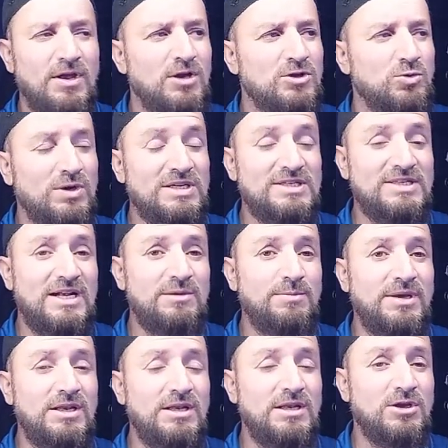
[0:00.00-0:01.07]
So what does set
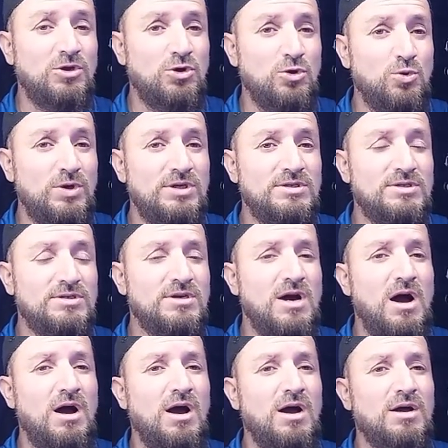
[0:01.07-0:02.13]
mean? Q is
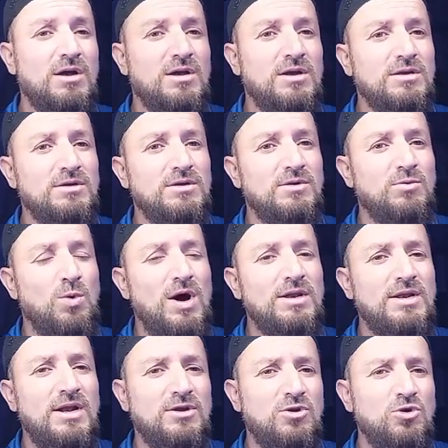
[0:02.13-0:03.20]

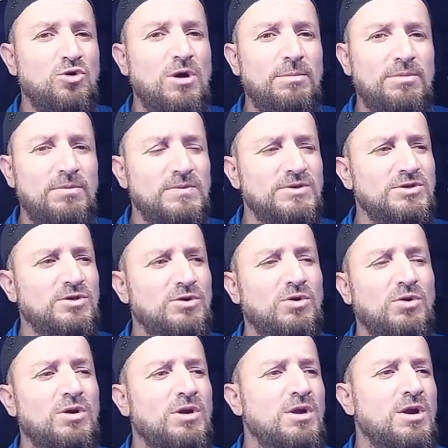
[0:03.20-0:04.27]
1 and Q complement is
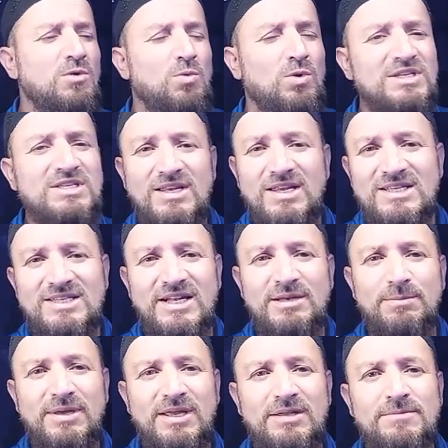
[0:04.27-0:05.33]
0. What does
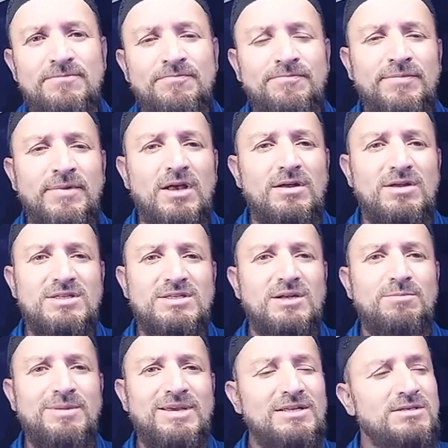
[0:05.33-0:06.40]
reset mean?
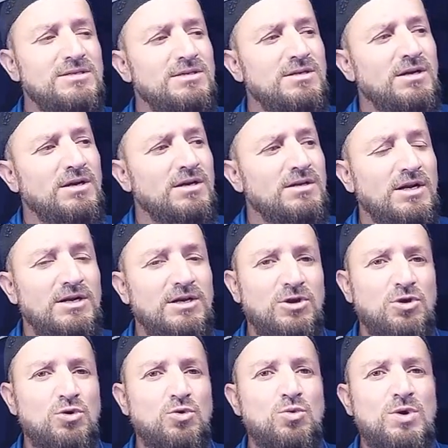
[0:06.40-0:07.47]
Reset means that
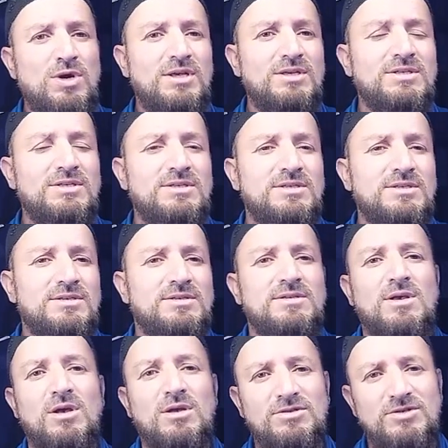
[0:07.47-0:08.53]
Q
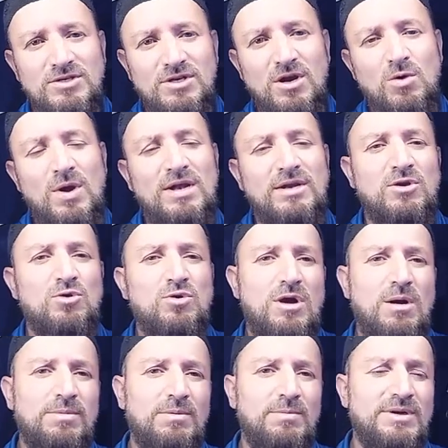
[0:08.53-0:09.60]
is 0 and Q
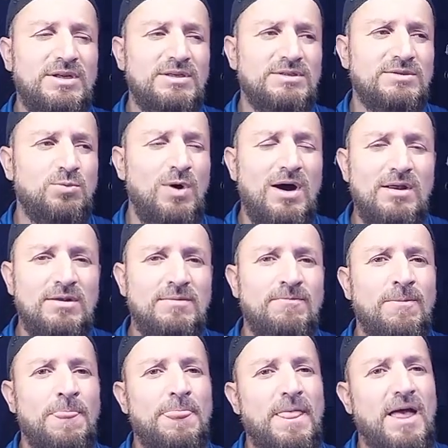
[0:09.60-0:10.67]
complement is 1.
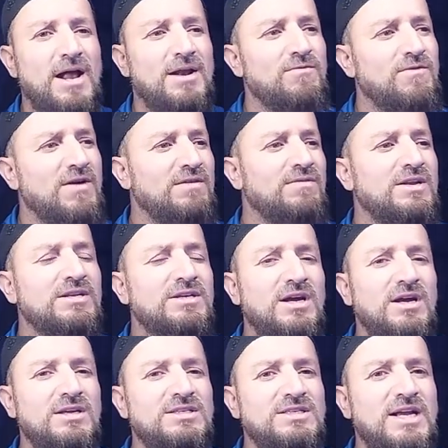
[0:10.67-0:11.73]
And when will it
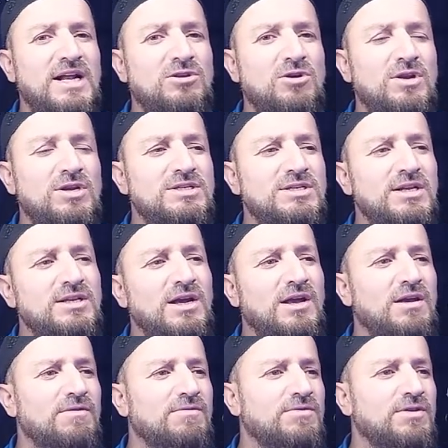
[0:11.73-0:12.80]
set or reset?
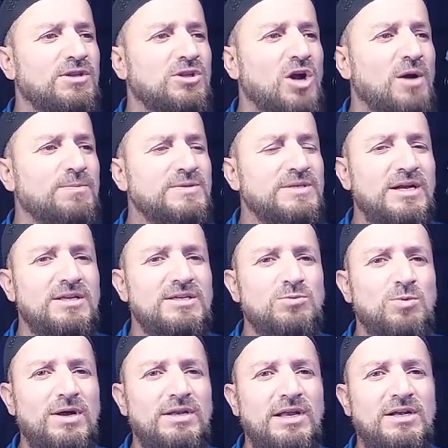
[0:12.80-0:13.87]
If the top side is
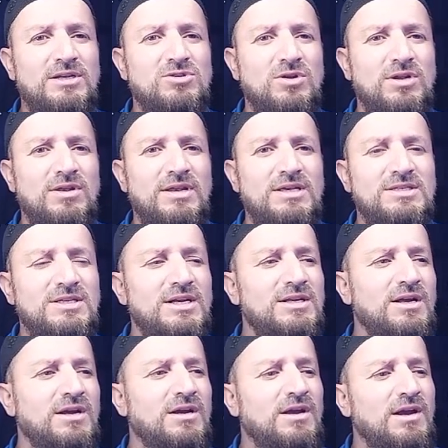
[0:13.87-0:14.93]
1, it's going to
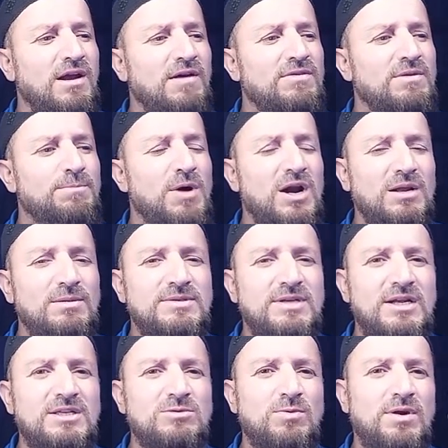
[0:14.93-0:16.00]
reset. If the bottom
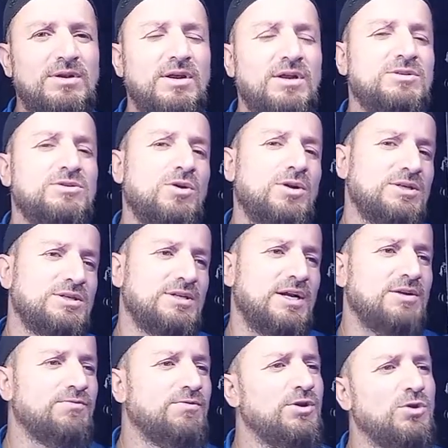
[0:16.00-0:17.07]
side is 1, it's going to
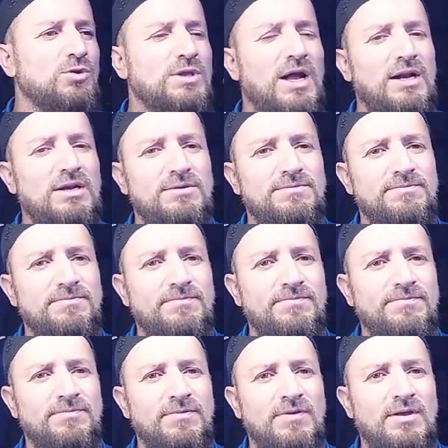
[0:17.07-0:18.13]
set. We know that.
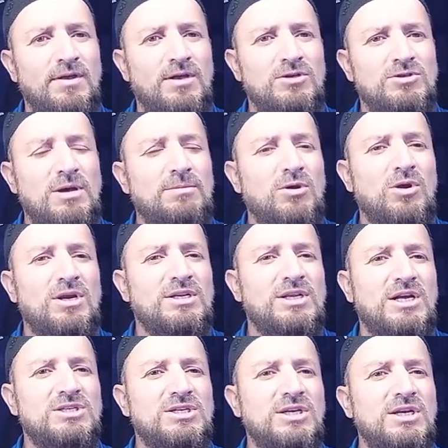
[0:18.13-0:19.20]
So I'm not going to
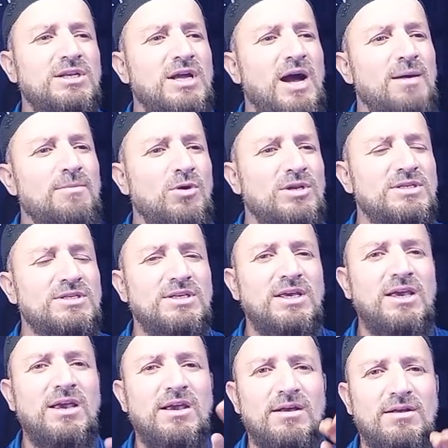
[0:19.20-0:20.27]
touching it. I'm going to see
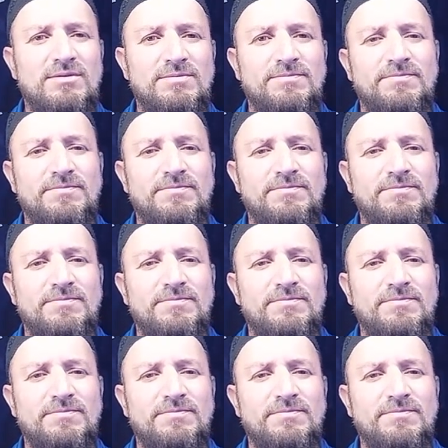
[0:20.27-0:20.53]
here.